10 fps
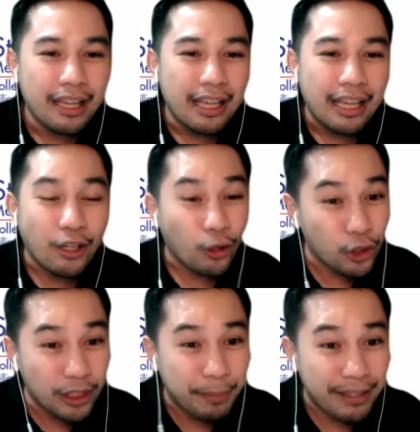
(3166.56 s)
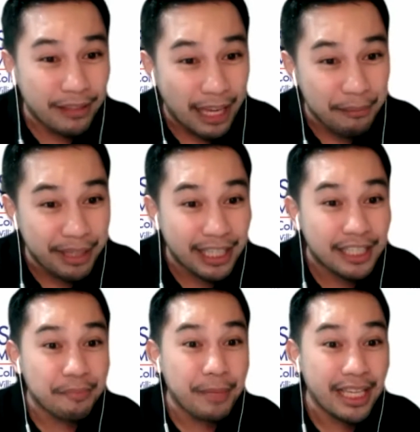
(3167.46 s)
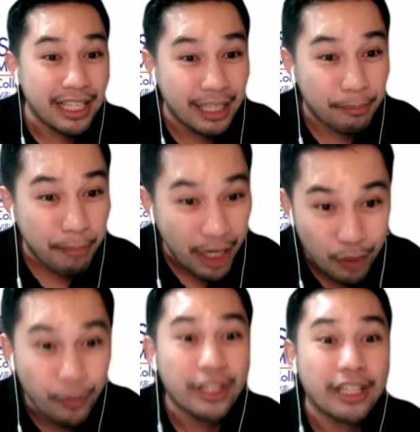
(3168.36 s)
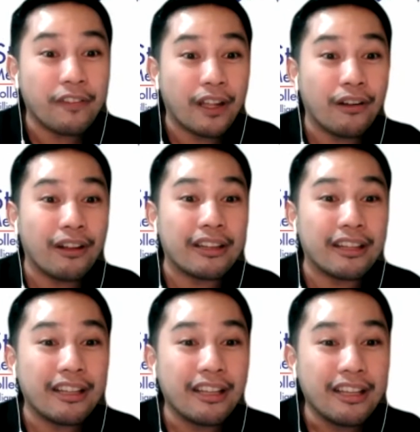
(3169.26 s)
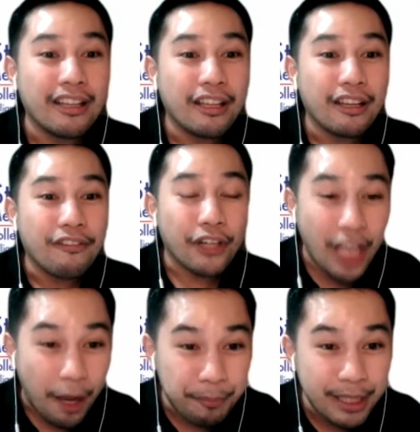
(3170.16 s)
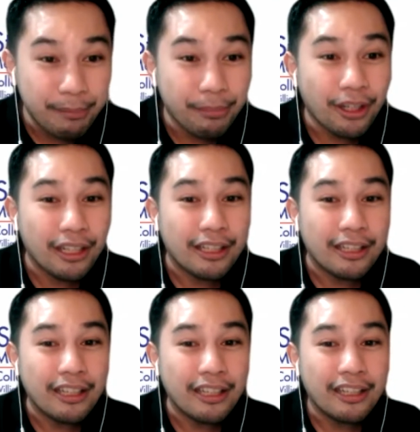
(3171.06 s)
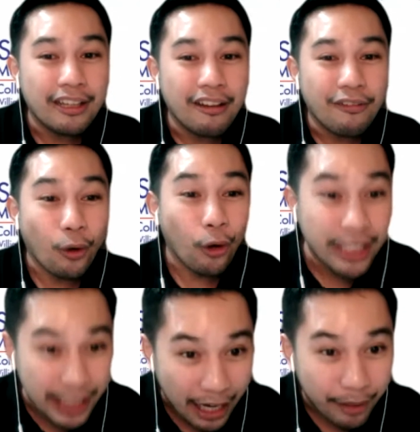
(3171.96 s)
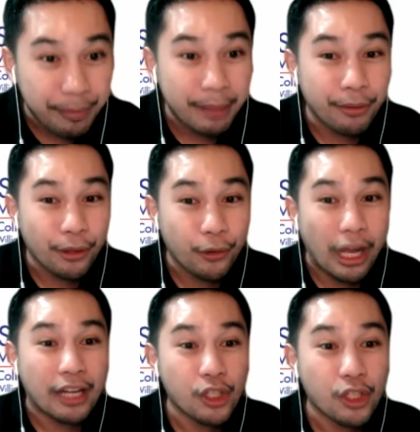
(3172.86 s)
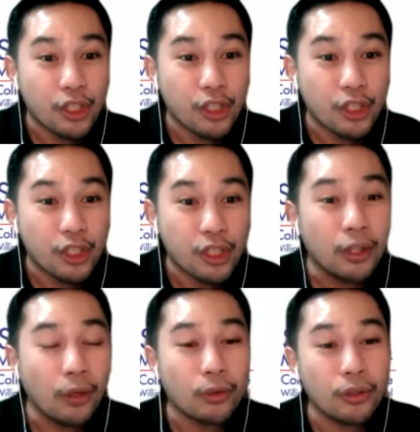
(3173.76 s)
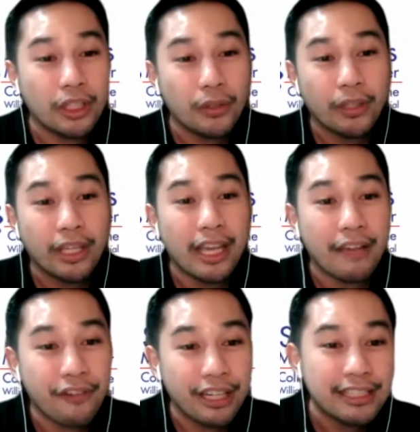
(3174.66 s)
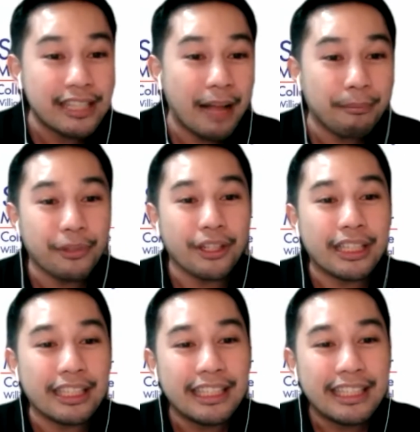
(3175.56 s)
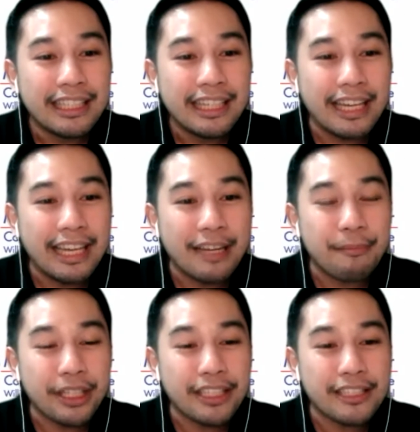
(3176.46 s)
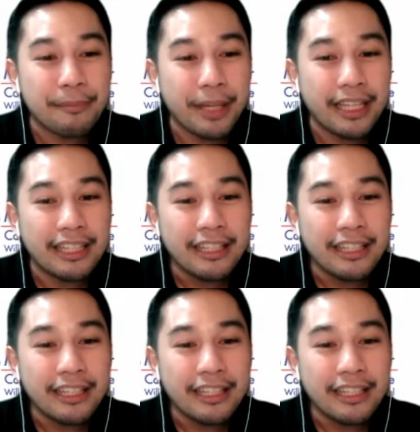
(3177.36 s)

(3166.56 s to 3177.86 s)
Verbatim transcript: and also, the pandemic is making it much more difficult for young people, for ordinary people to actually go to the UK, for example, and participate